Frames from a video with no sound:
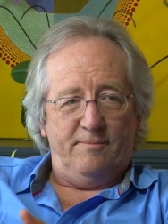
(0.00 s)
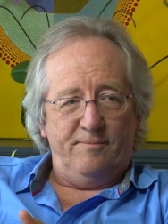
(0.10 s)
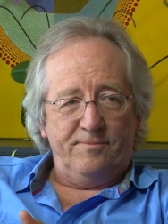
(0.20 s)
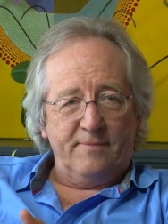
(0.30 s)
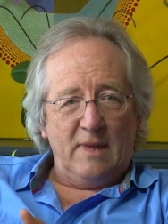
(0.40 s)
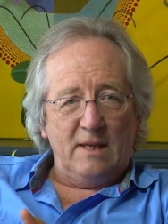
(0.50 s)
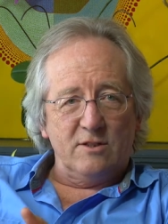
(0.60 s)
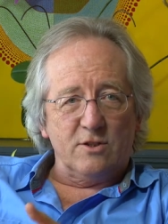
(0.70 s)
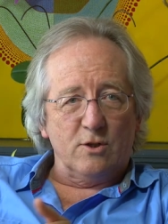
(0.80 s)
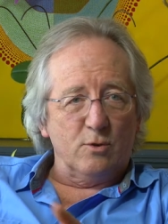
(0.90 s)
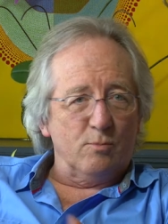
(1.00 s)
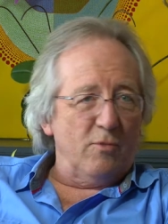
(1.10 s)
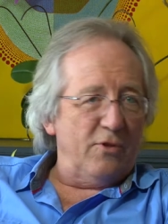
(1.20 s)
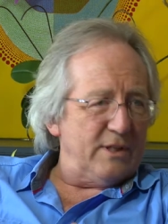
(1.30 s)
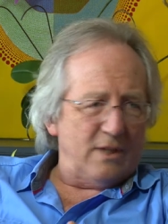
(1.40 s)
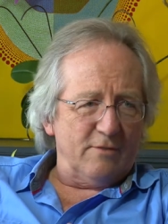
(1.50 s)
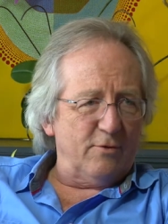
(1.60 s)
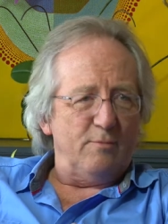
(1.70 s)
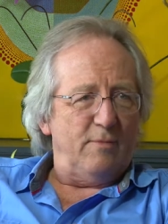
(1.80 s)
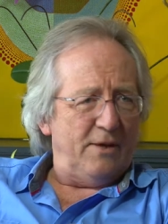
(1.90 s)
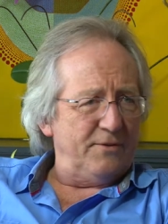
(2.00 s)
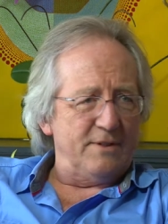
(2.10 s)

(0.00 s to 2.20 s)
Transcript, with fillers: Uh-huh. So things like foot-and-mouth